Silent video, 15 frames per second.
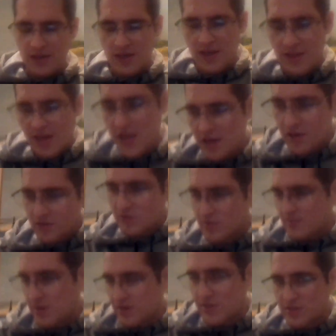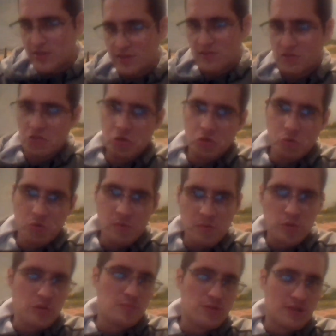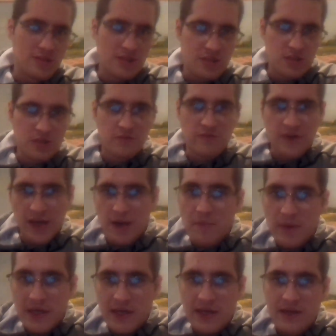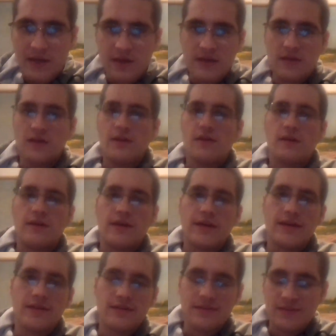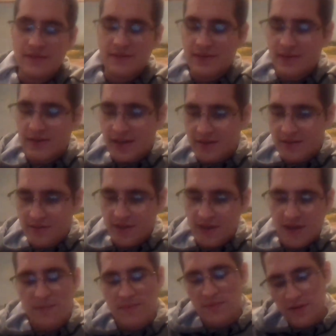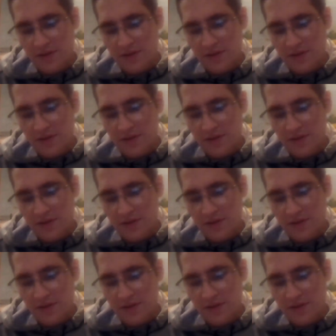And then he also marries into the most prestigious family, right, at the time,